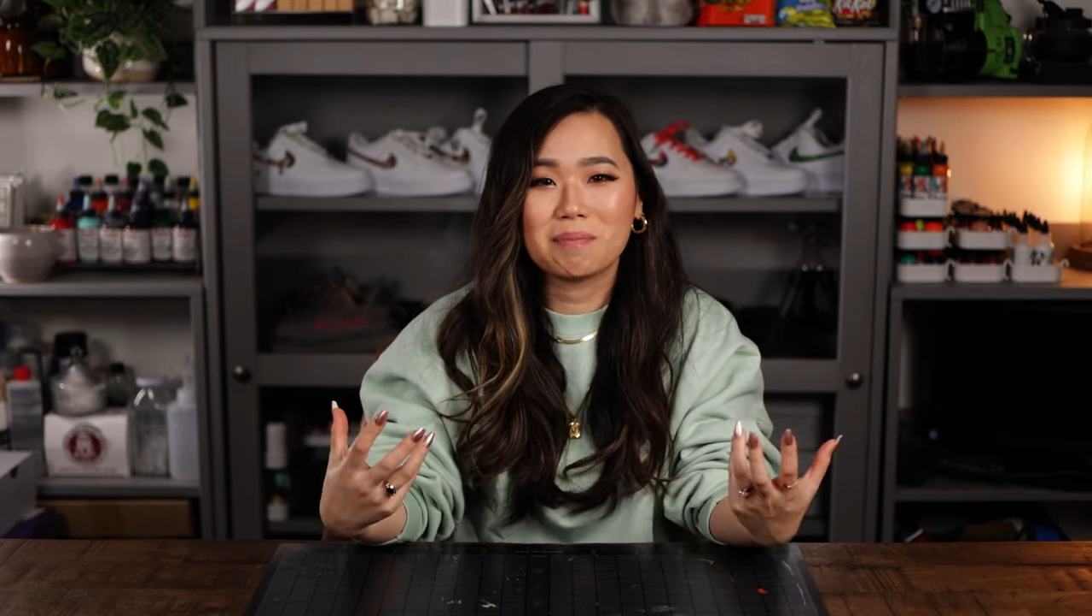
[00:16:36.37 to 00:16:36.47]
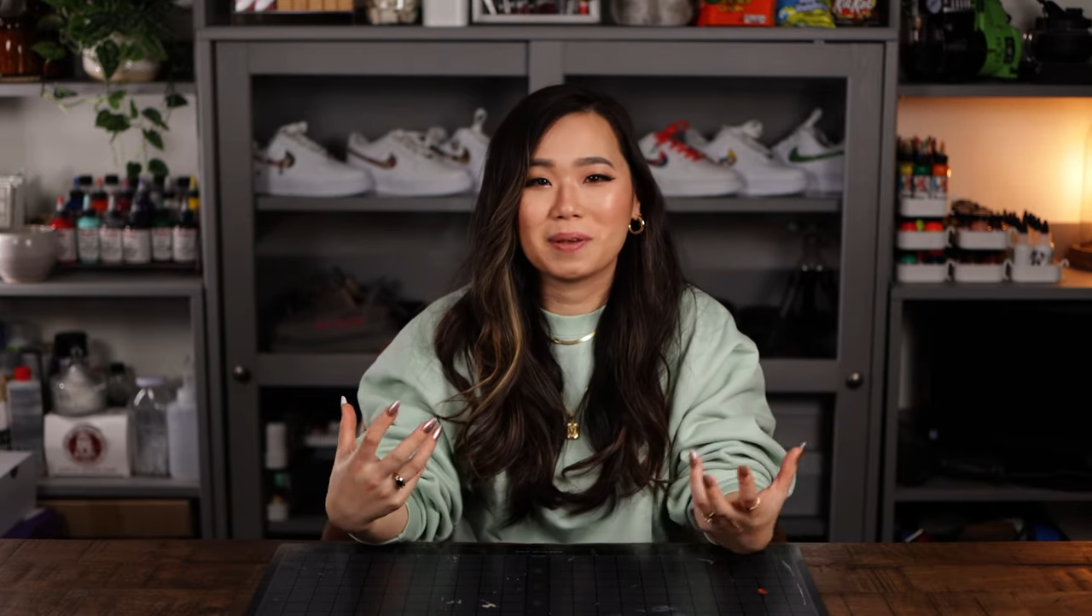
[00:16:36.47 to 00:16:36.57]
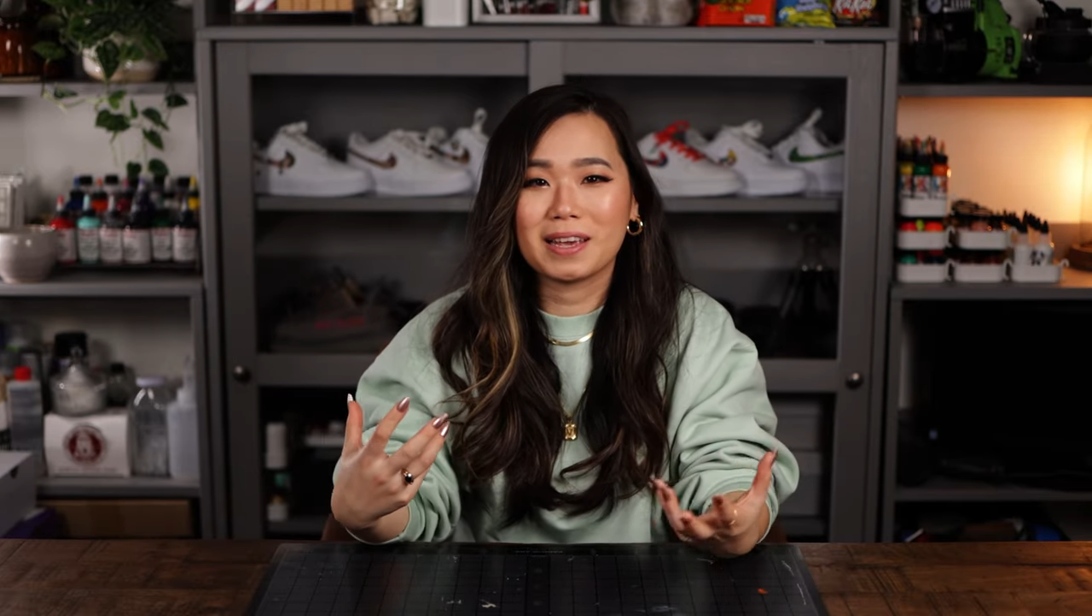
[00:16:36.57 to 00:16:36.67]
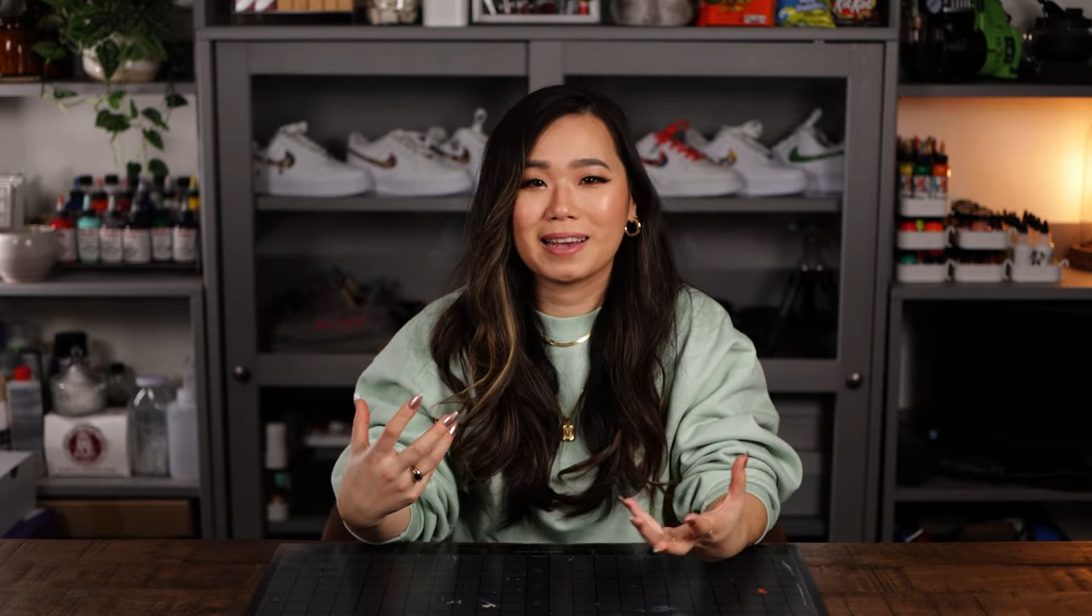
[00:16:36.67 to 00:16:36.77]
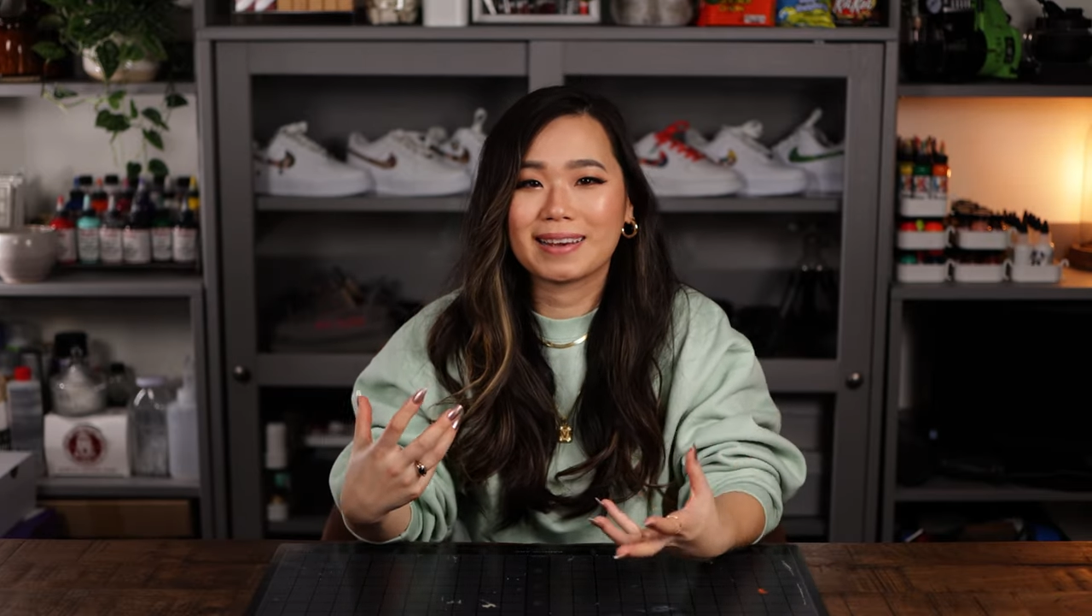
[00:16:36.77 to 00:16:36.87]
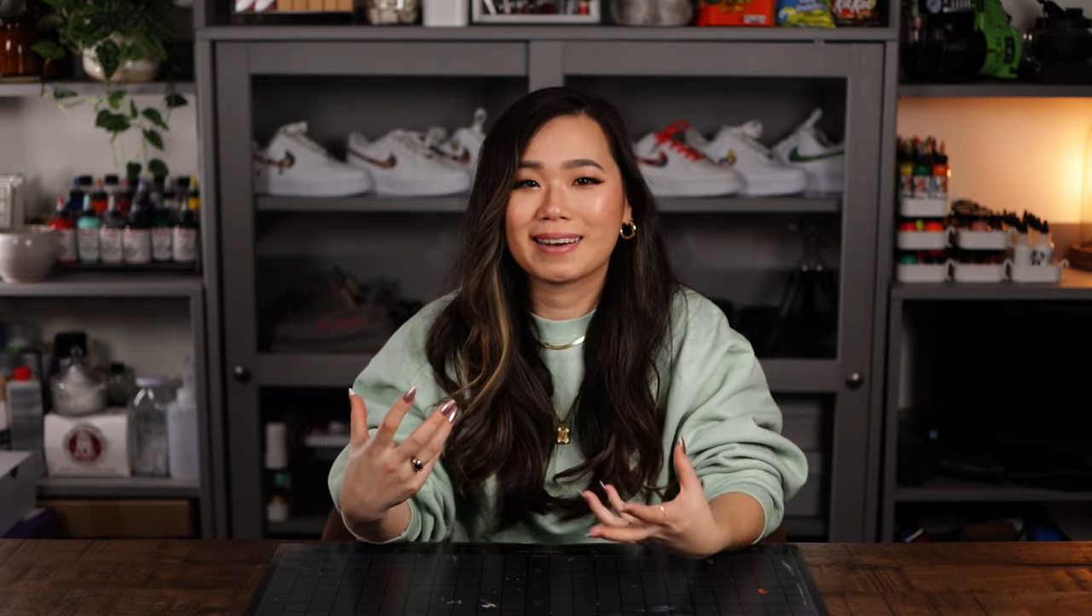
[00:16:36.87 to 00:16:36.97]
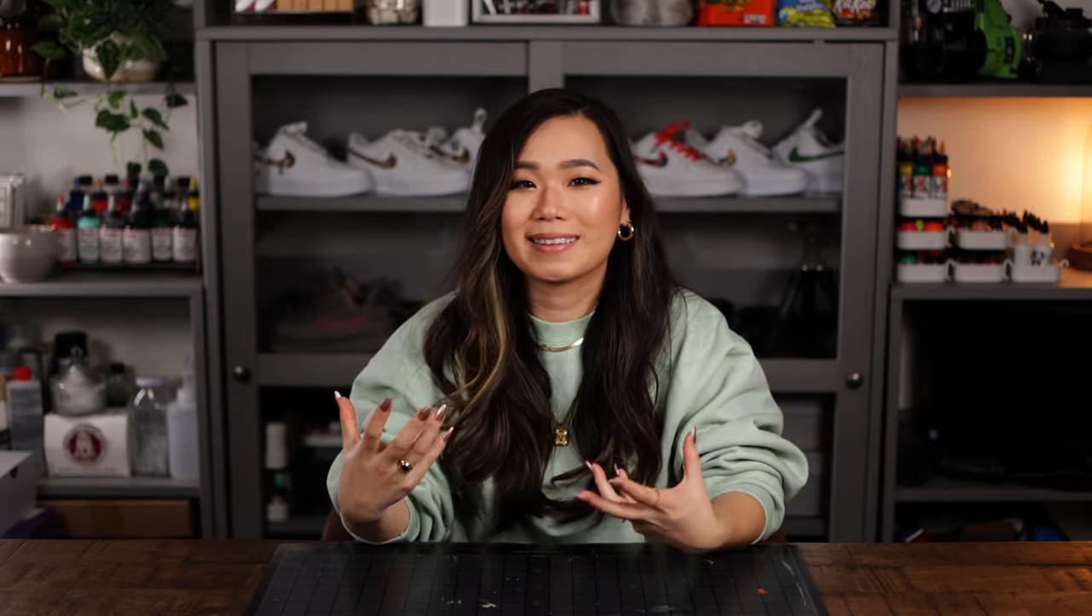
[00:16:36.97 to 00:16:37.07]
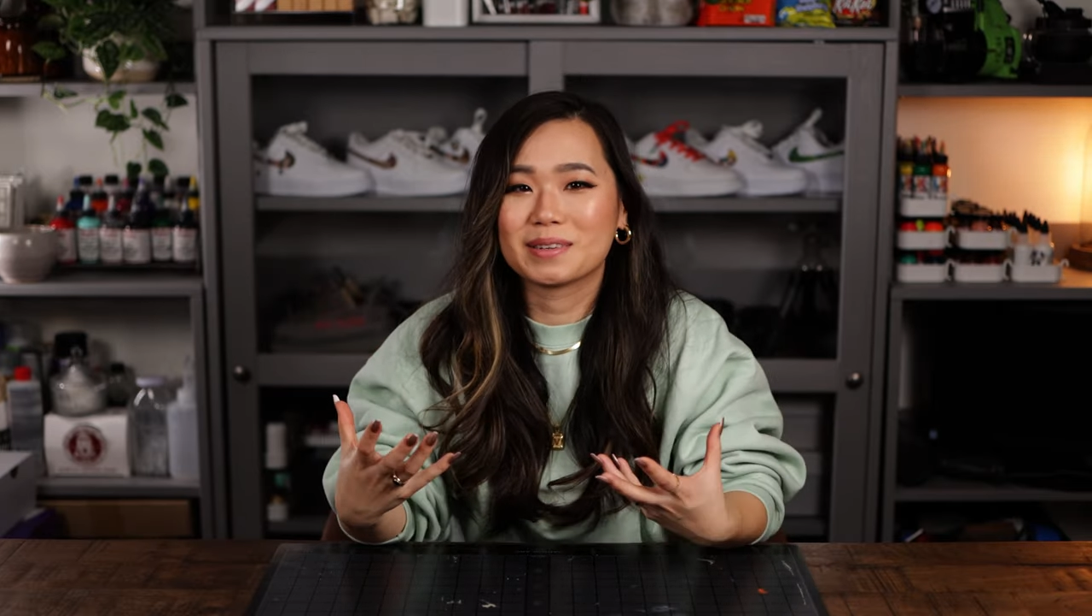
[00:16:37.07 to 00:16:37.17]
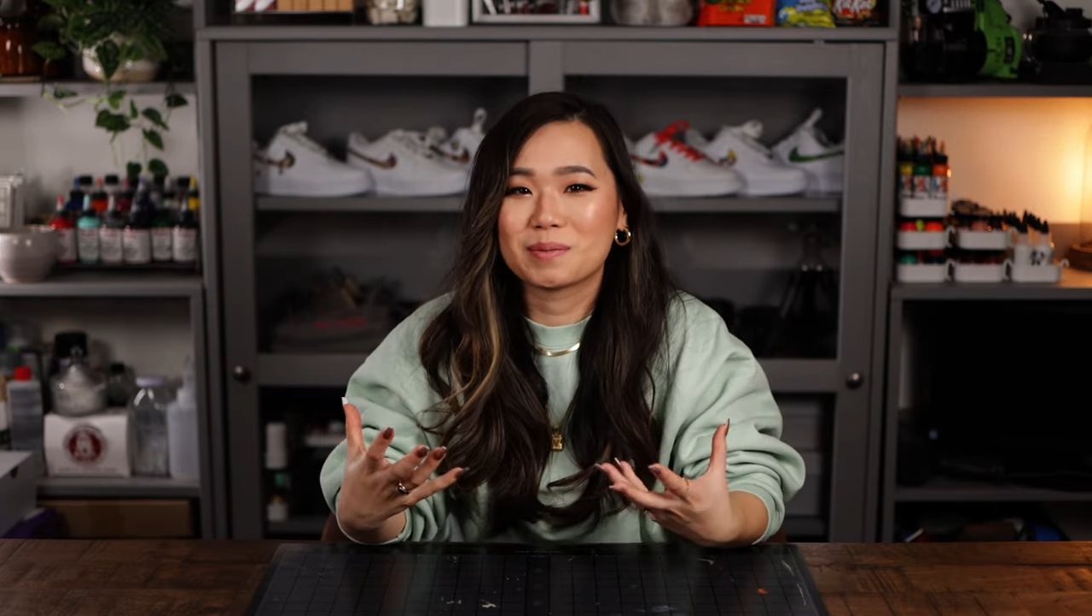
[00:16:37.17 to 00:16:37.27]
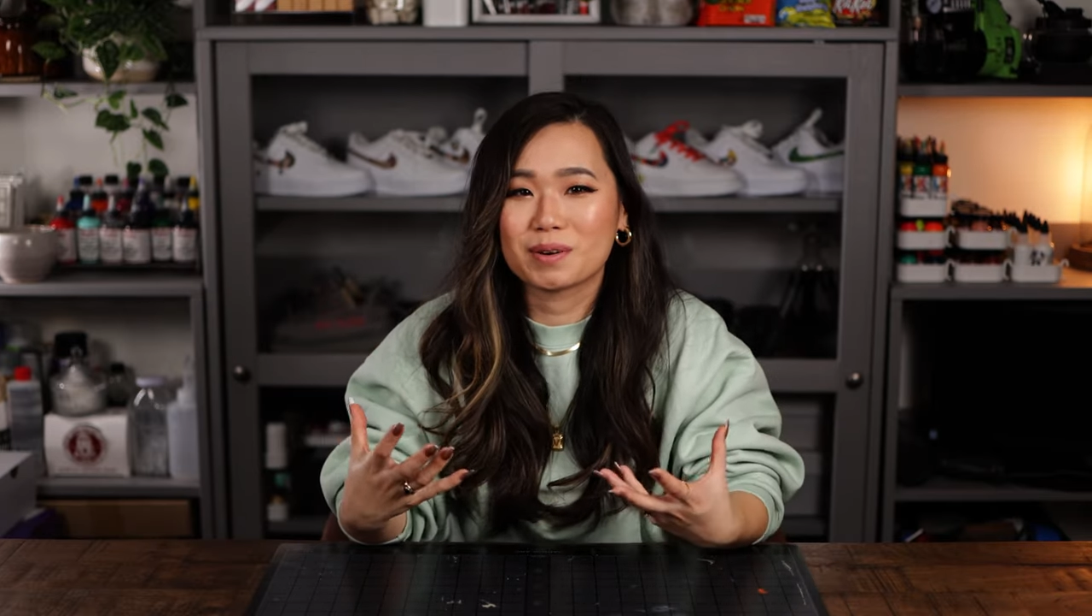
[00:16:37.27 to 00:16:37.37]
being a
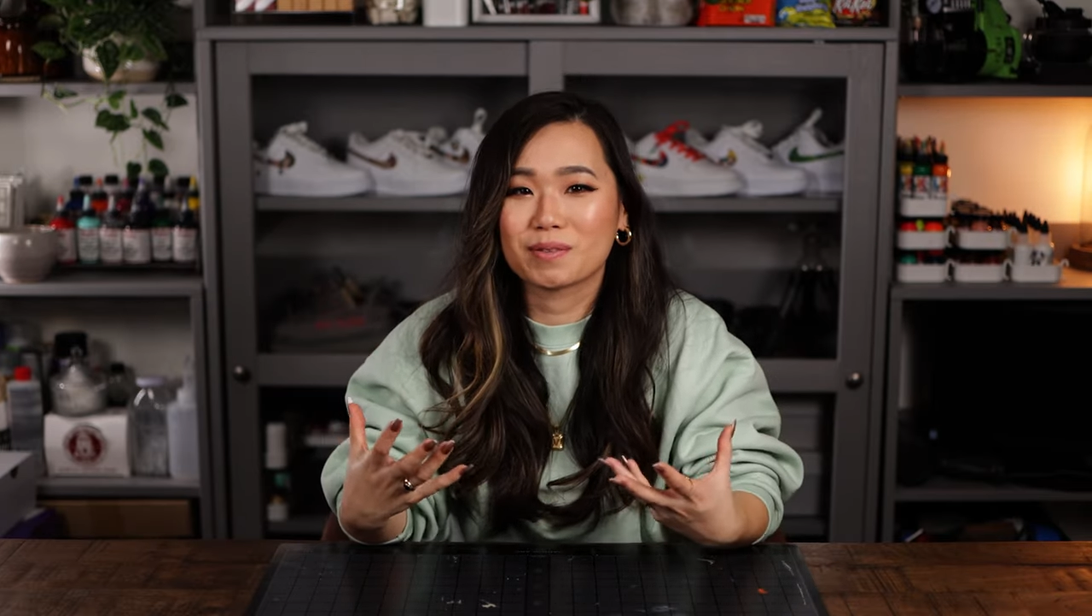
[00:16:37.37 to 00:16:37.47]
little bit